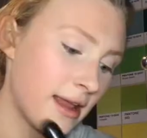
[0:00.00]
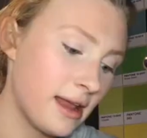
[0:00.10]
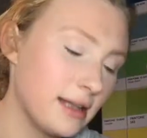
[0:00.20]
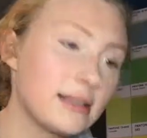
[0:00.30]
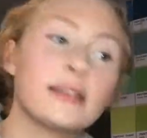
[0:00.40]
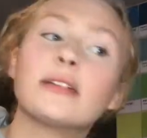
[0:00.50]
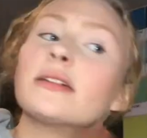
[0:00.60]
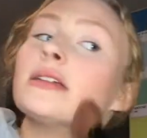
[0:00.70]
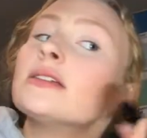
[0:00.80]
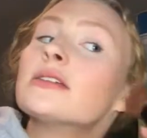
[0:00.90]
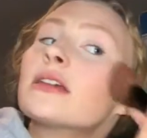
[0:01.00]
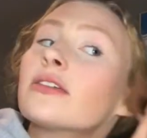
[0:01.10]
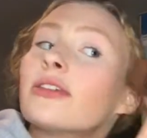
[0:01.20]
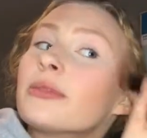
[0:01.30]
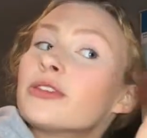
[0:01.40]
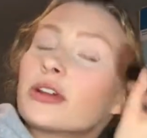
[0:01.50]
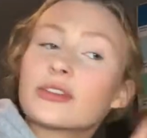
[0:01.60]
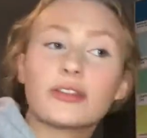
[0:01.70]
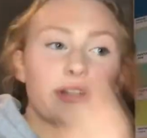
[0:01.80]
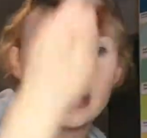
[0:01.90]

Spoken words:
and it's literally just like from the drugstore.